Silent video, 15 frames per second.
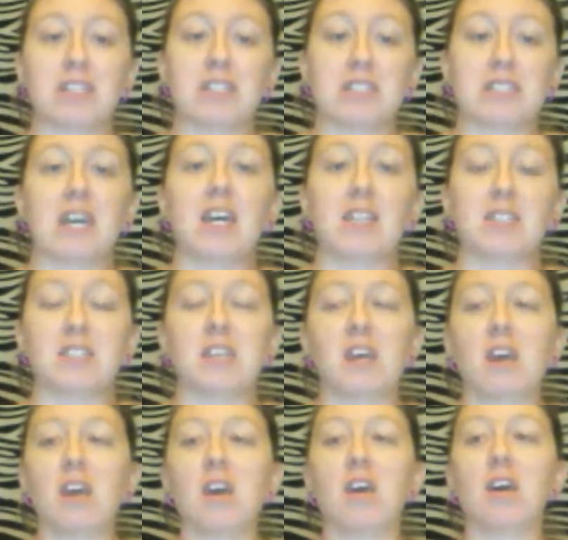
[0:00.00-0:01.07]
deaths,
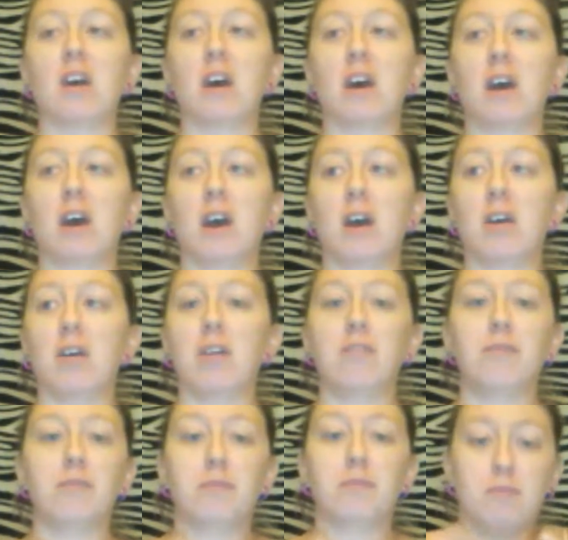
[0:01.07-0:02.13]

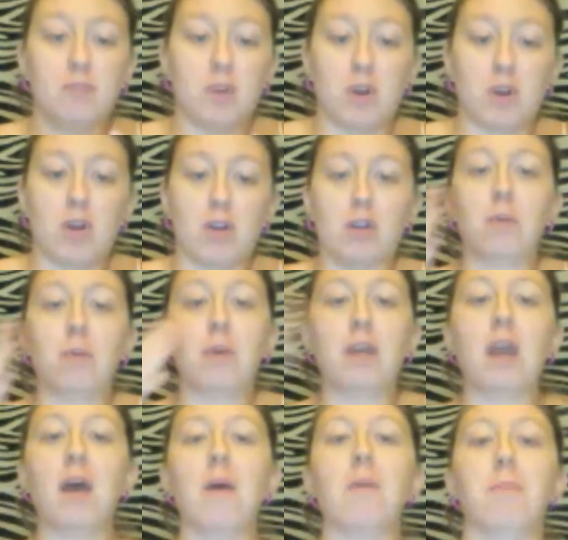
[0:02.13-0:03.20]
are going
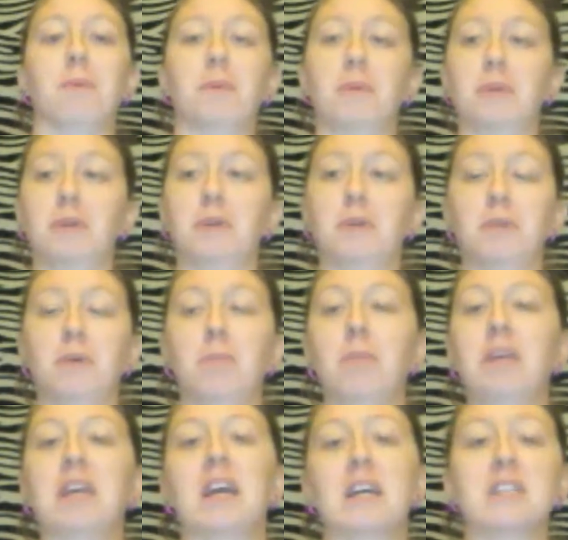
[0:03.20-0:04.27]
up,
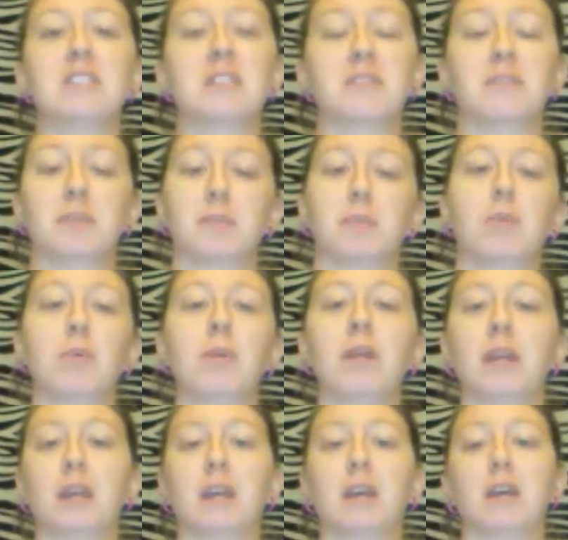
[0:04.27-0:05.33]
because of the
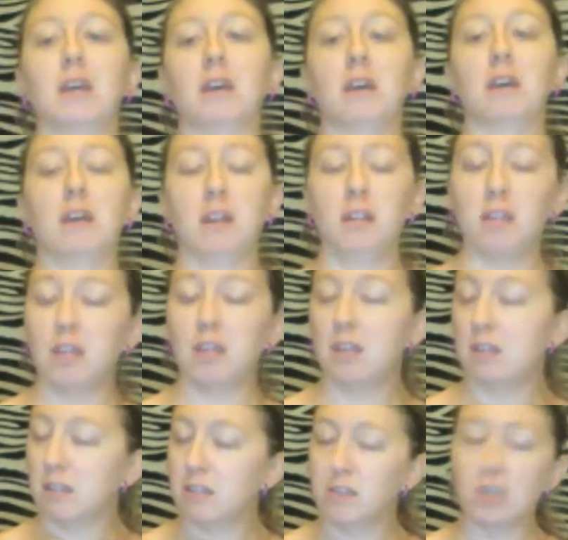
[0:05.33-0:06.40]
bullying.
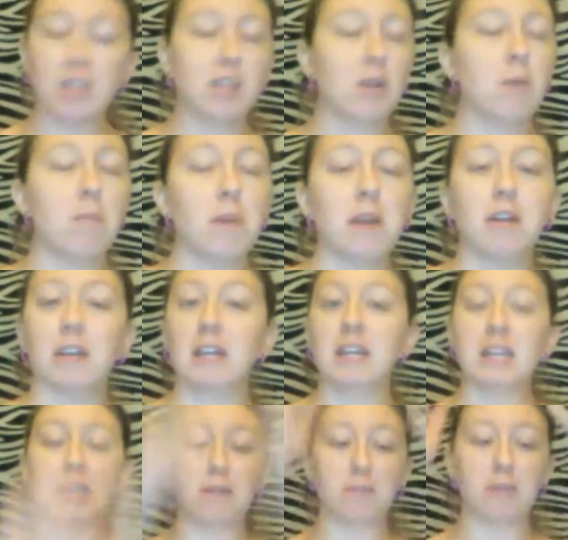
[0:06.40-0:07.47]
And it don't matter. It
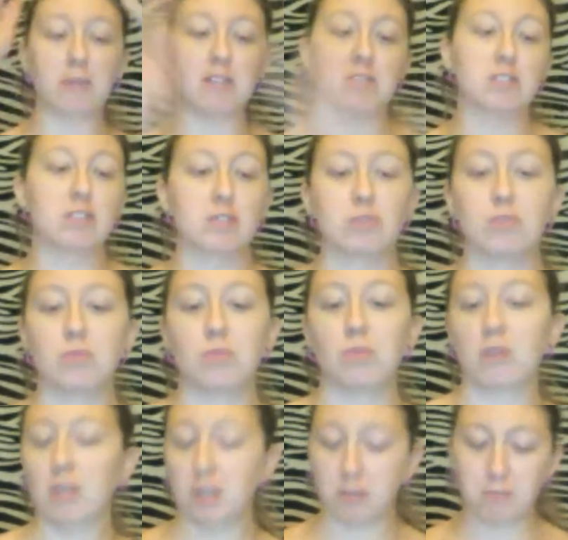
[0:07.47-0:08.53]
could be at school.
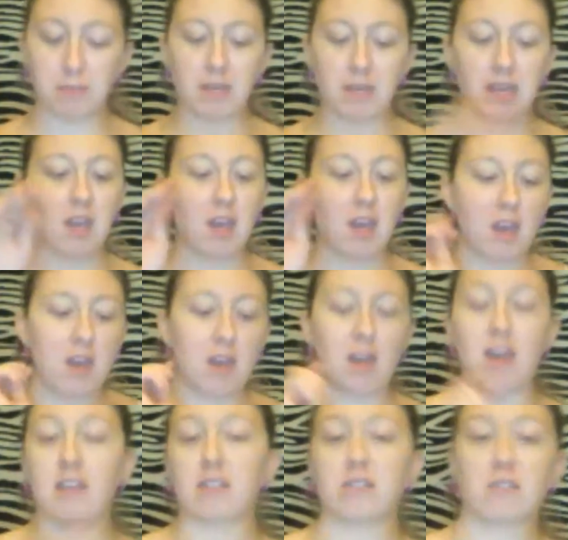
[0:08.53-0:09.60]
It could be
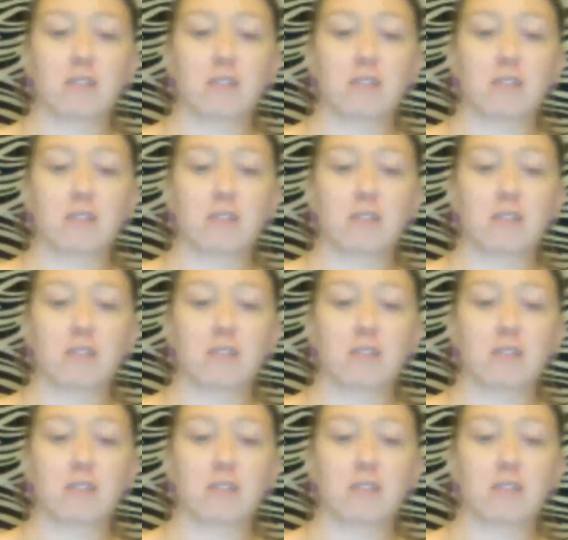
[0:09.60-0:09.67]
at